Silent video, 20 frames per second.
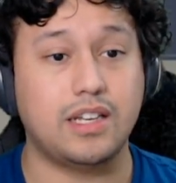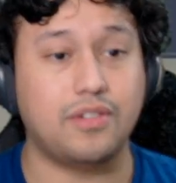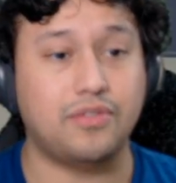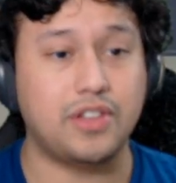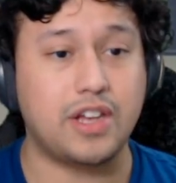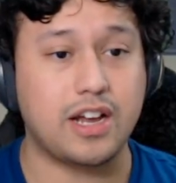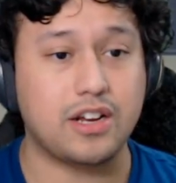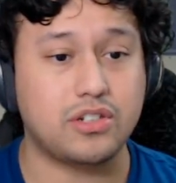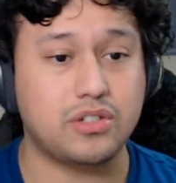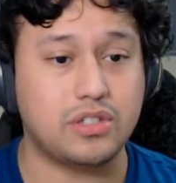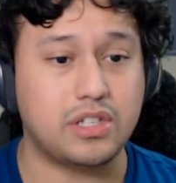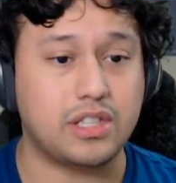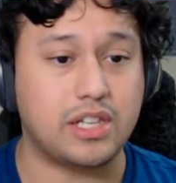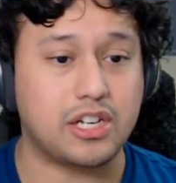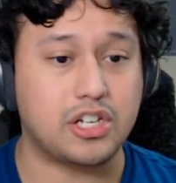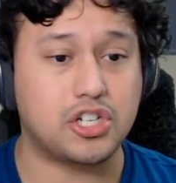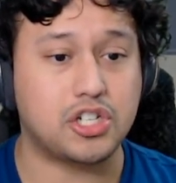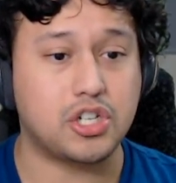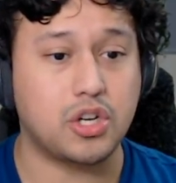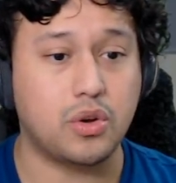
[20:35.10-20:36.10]
they actually like
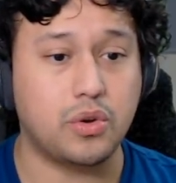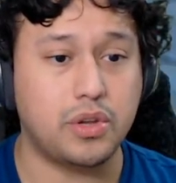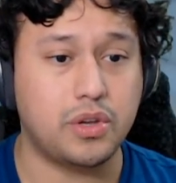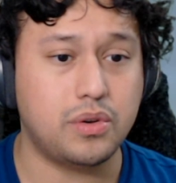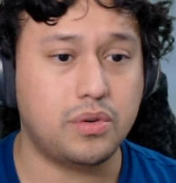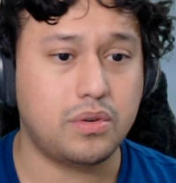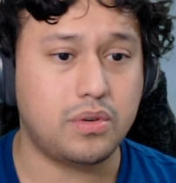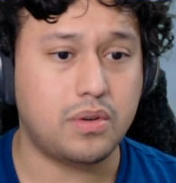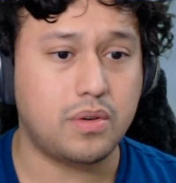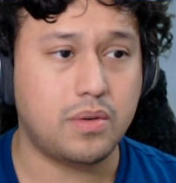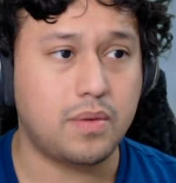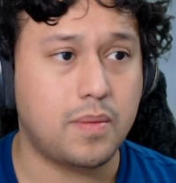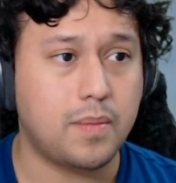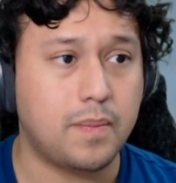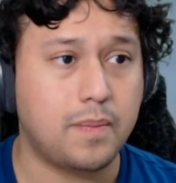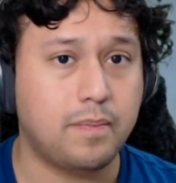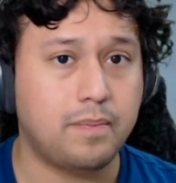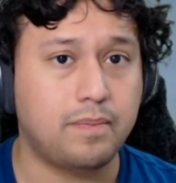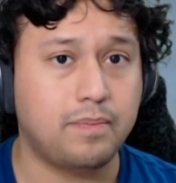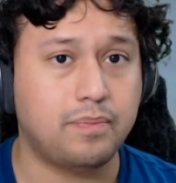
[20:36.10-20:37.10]
show you.
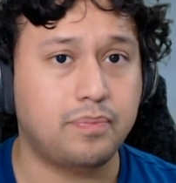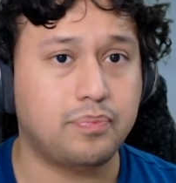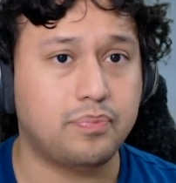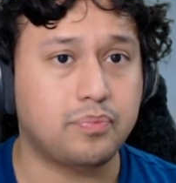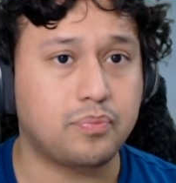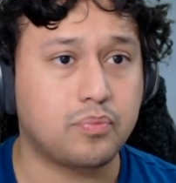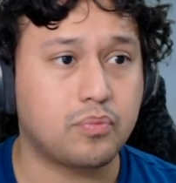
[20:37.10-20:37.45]
Boom,